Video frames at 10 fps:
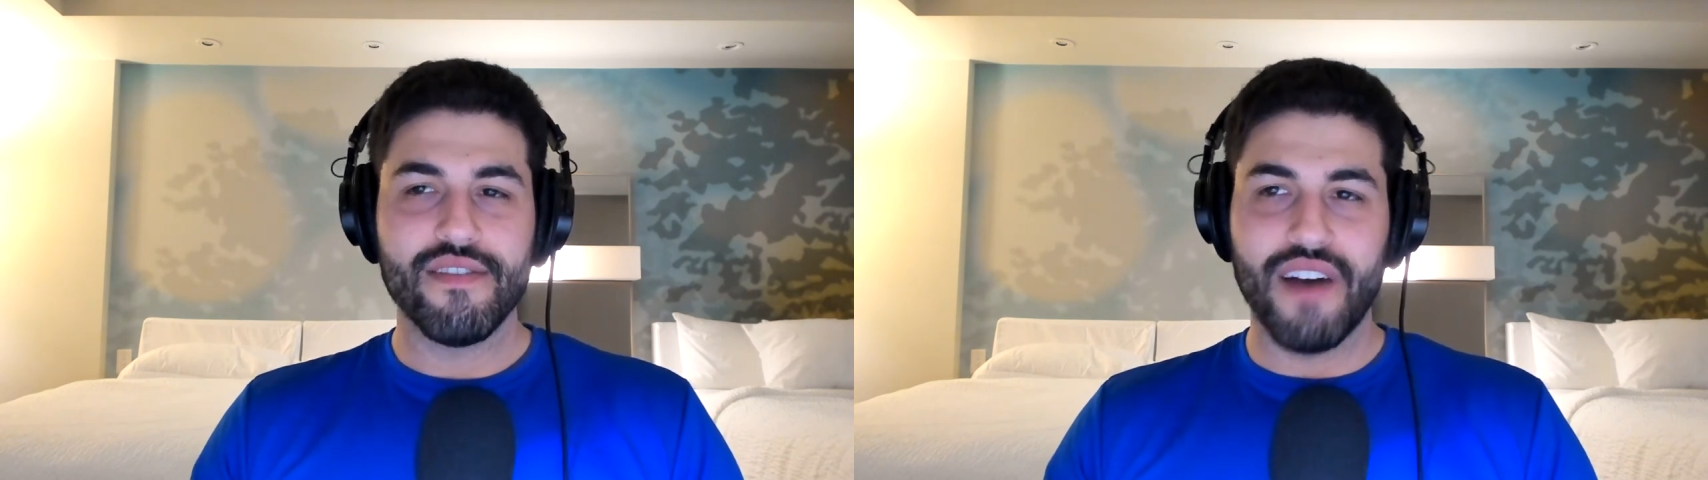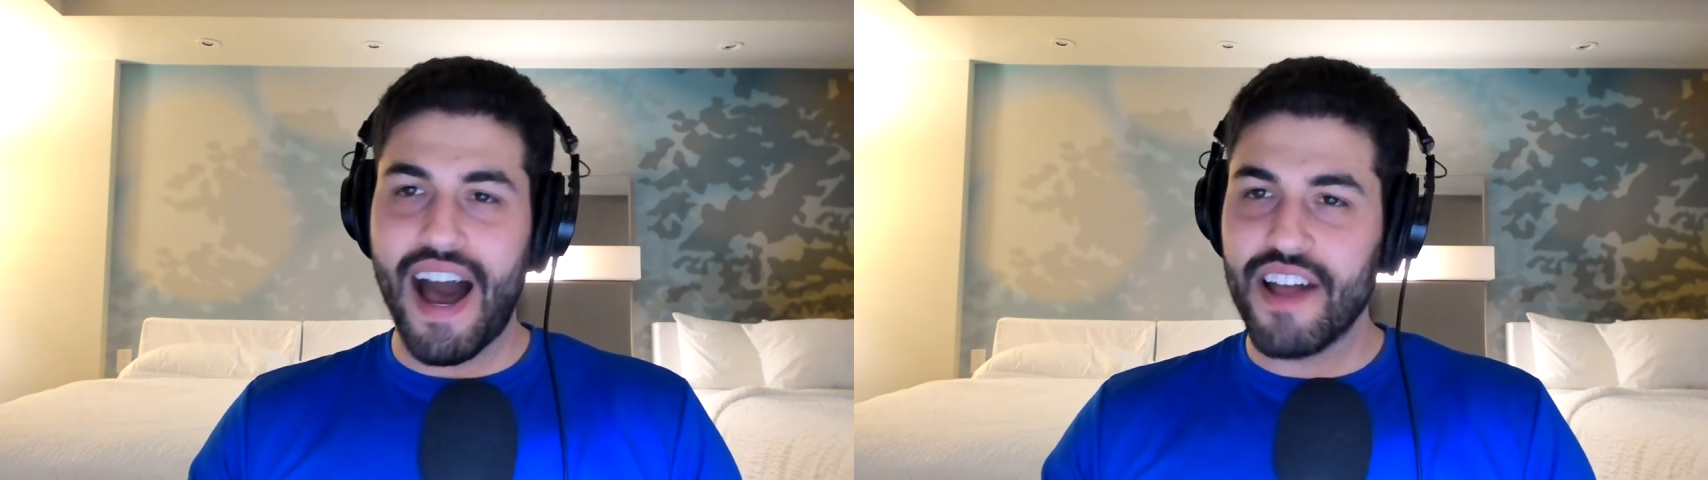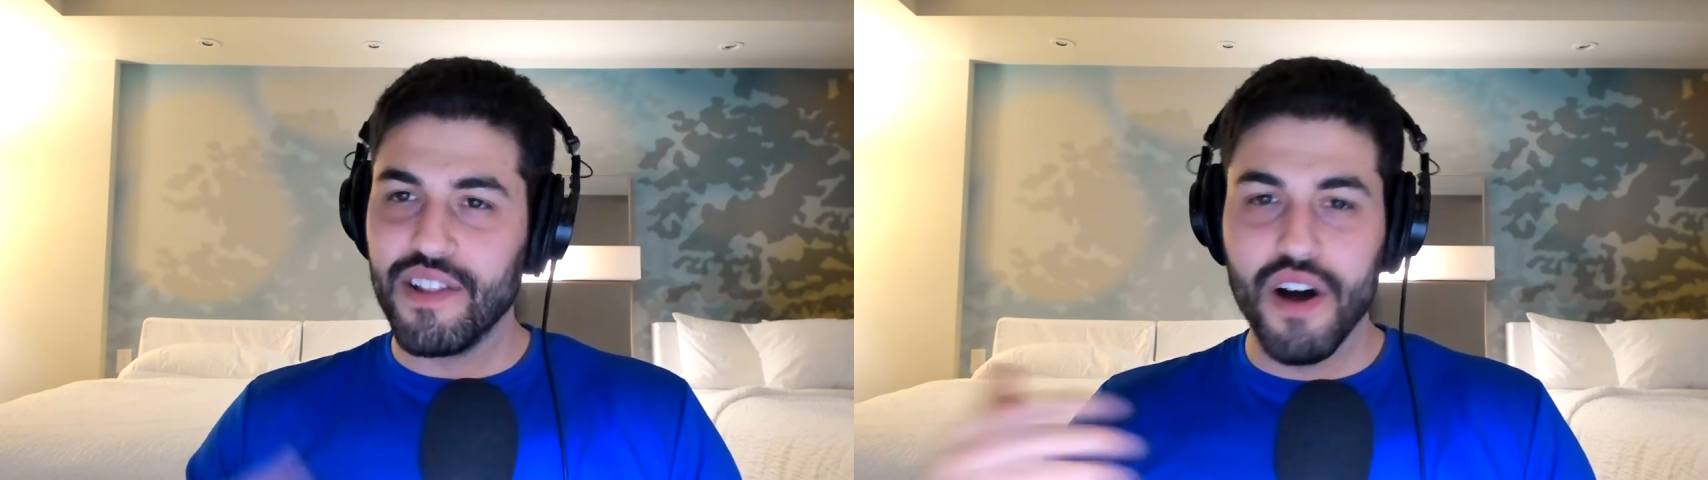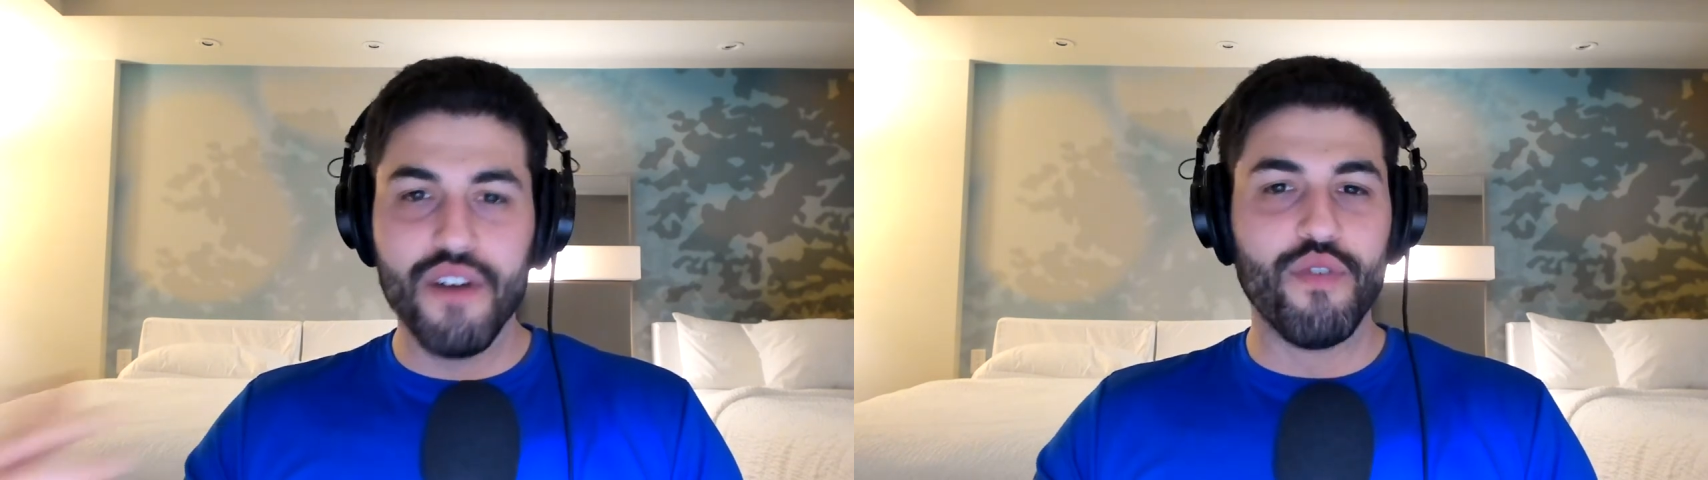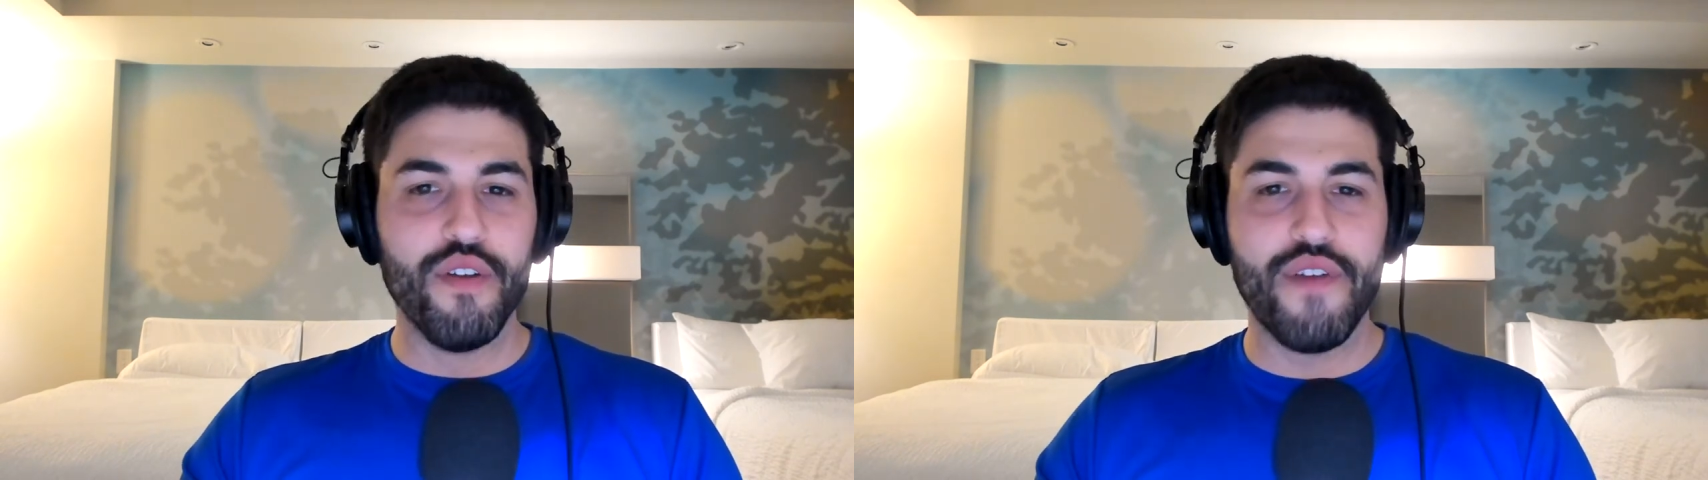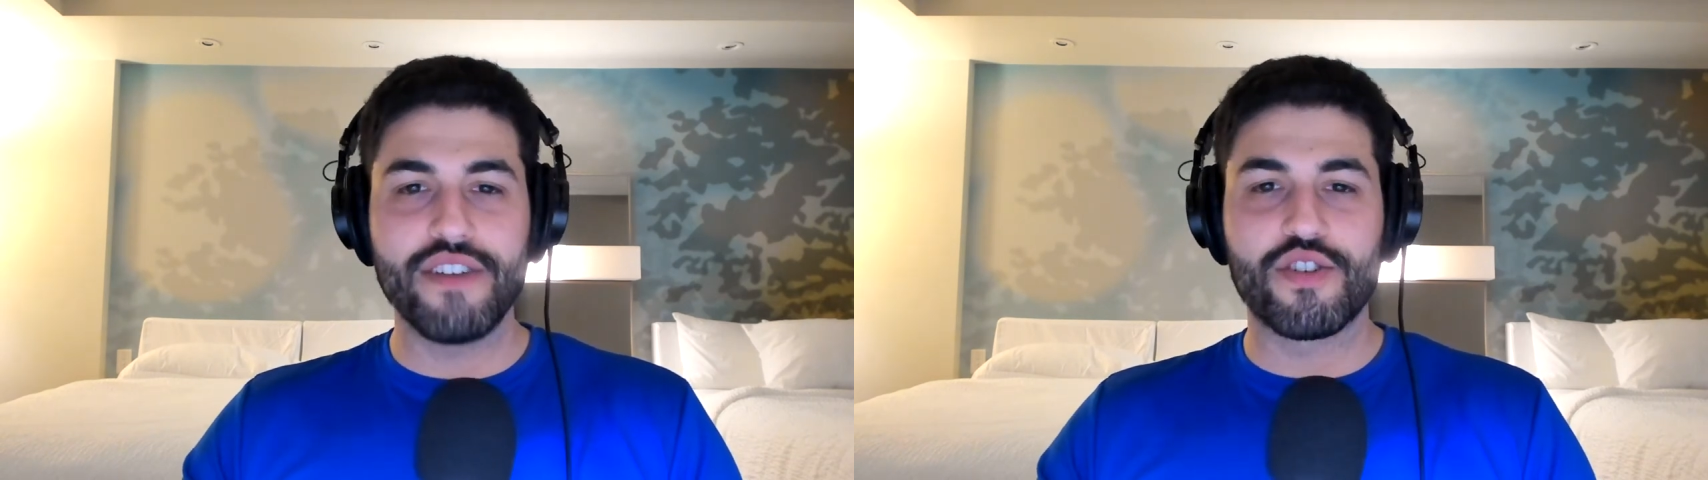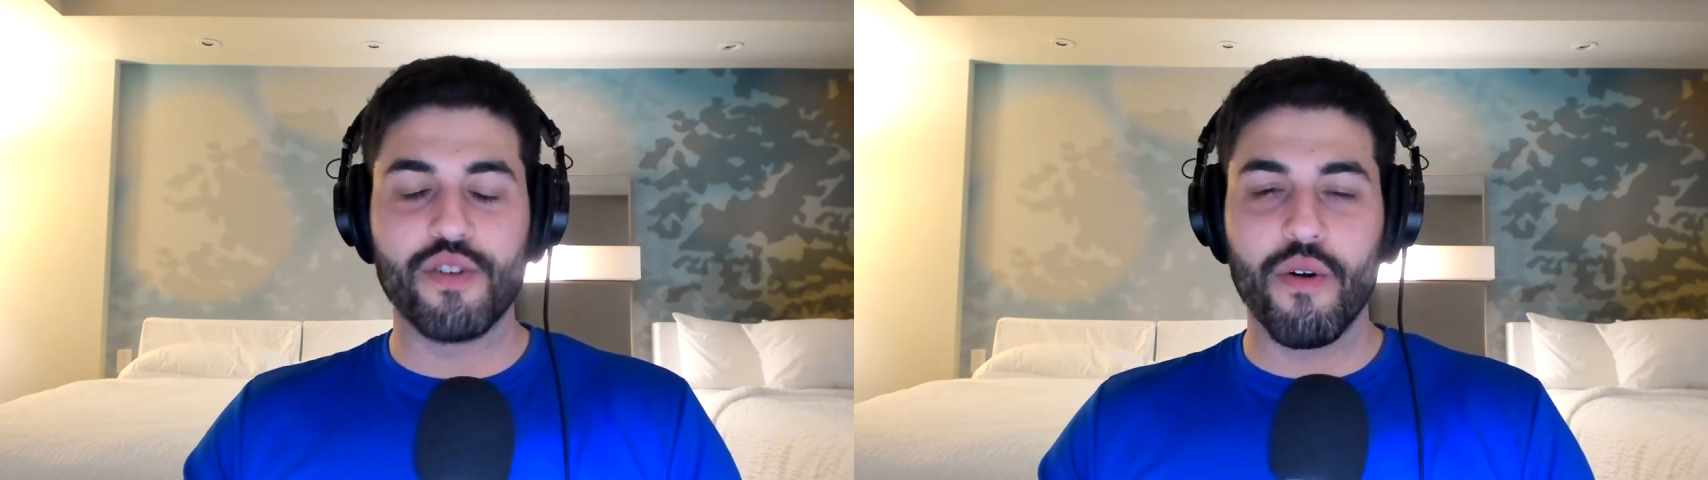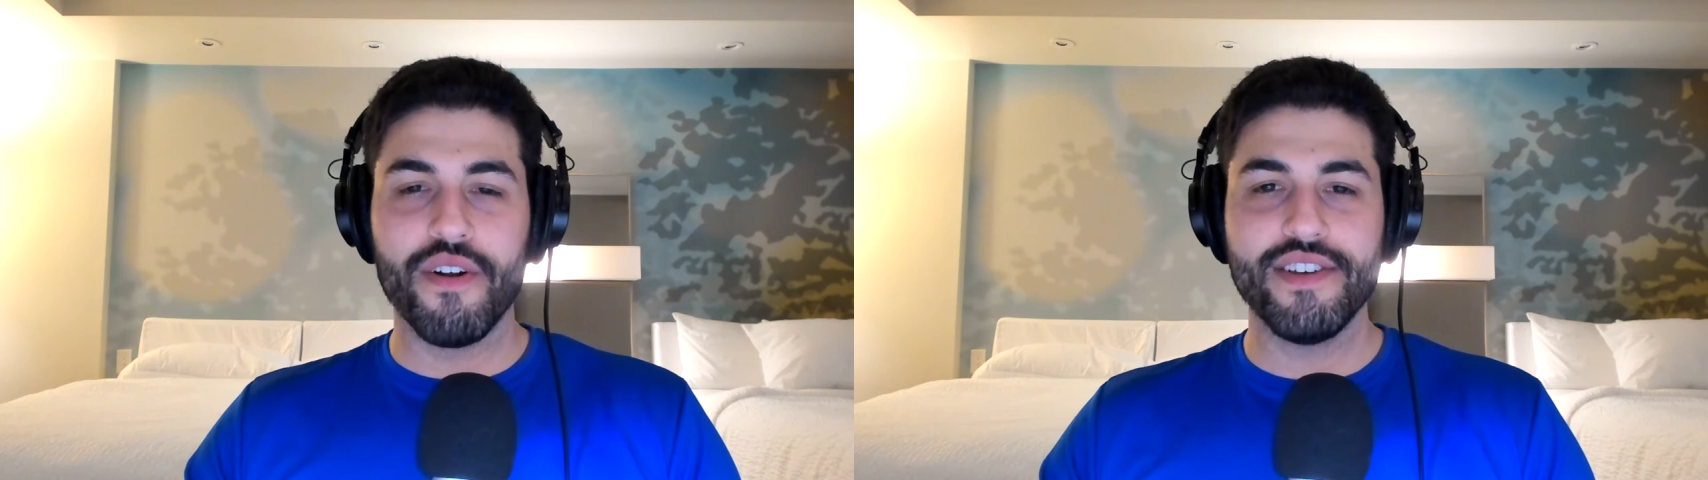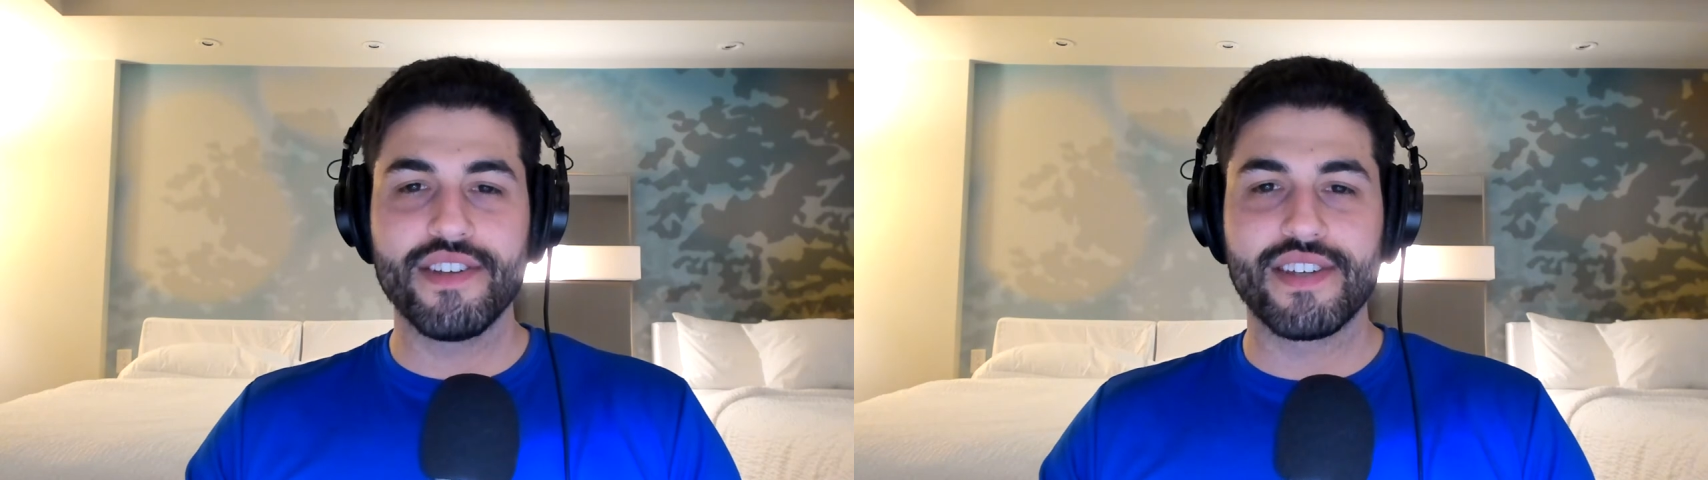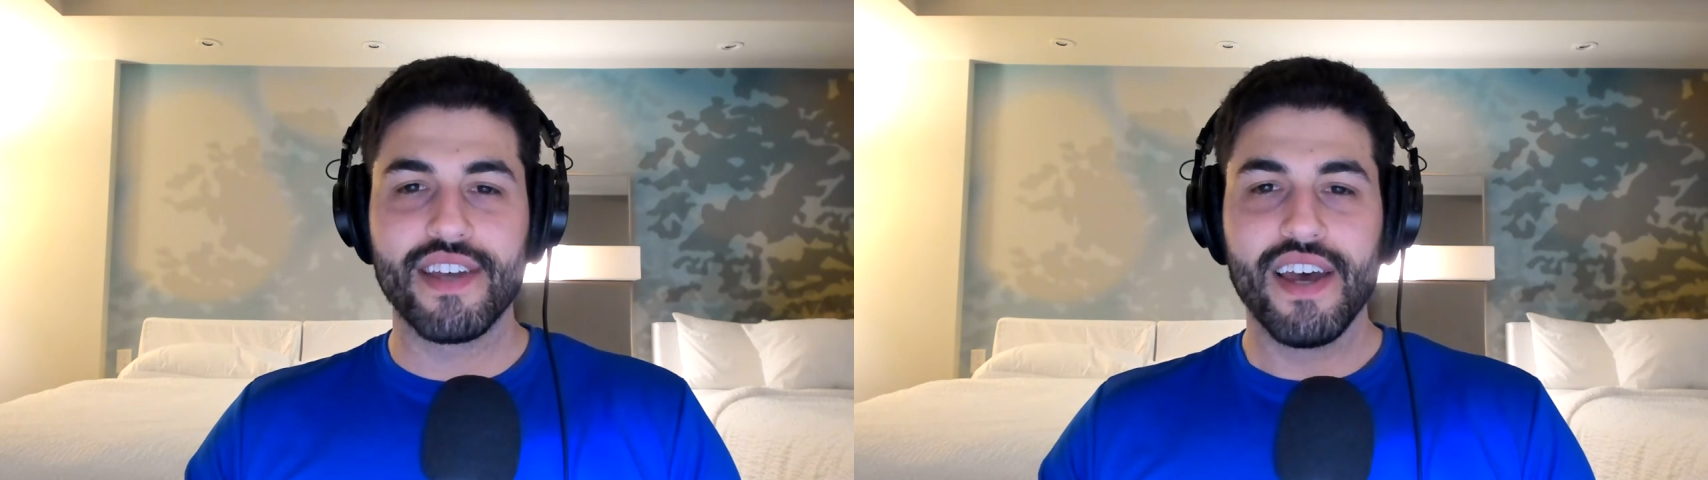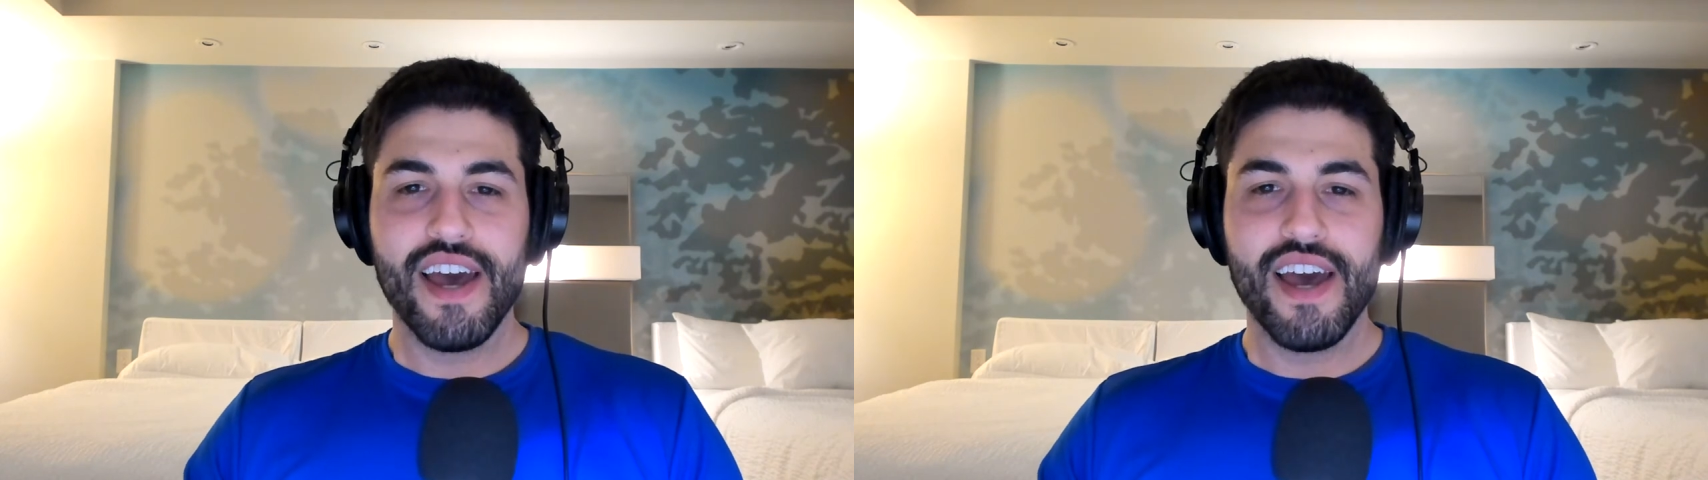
I love revenge stories.